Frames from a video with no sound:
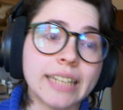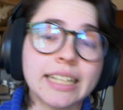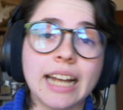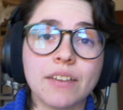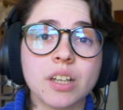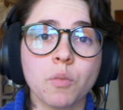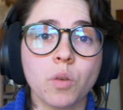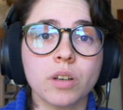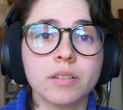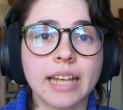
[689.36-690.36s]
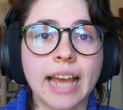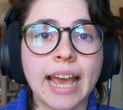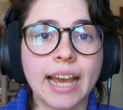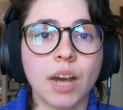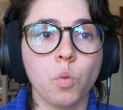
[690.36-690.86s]
did have someone say,
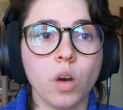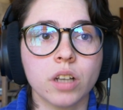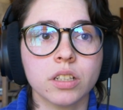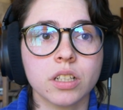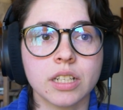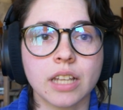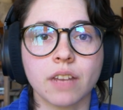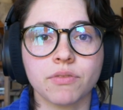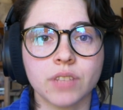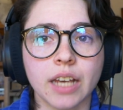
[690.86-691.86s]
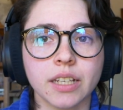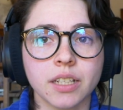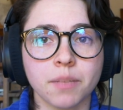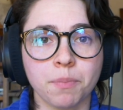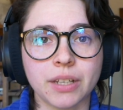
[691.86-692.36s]
hey, I want a set of
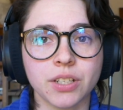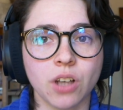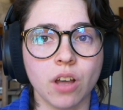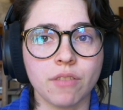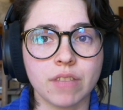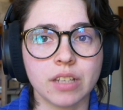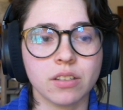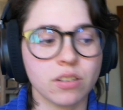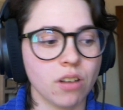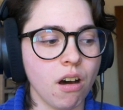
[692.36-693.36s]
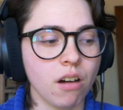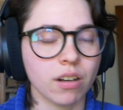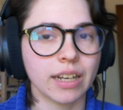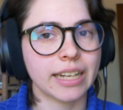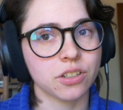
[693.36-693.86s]
dice based on this
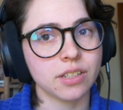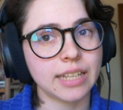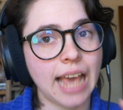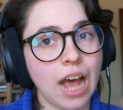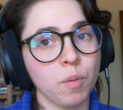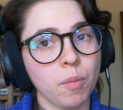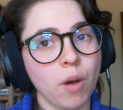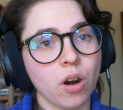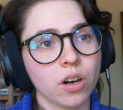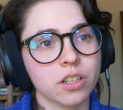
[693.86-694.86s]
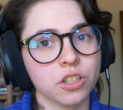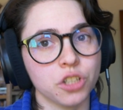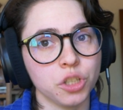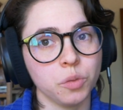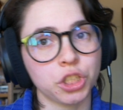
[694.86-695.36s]
song. Here's the album art.
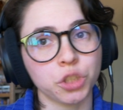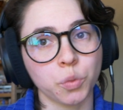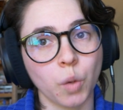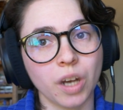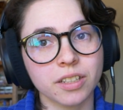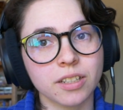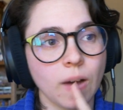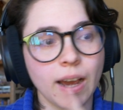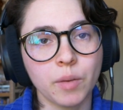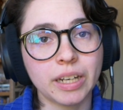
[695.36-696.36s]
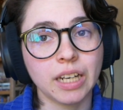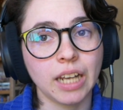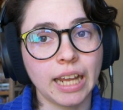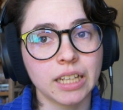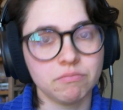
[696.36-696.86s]
Do what you want. I went and
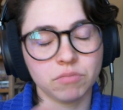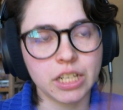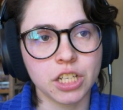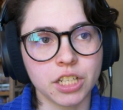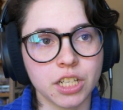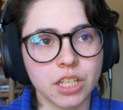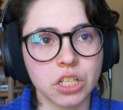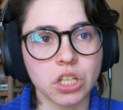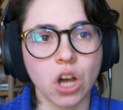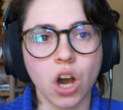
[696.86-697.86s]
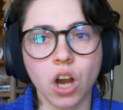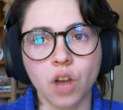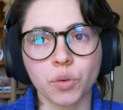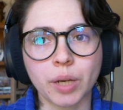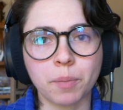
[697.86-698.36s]
like listened to the song
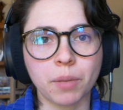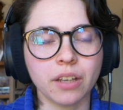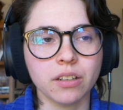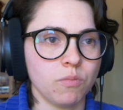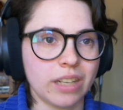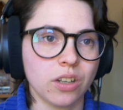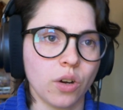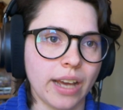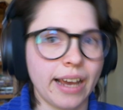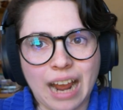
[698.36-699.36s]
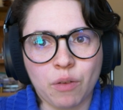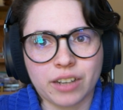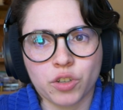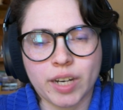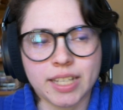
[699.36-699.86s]
on repeat. Went, okay, how would
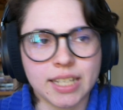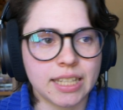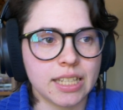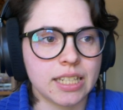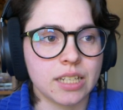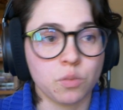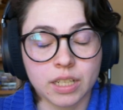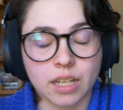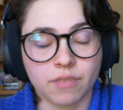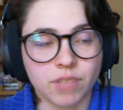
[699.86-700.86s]
I translate this to a set of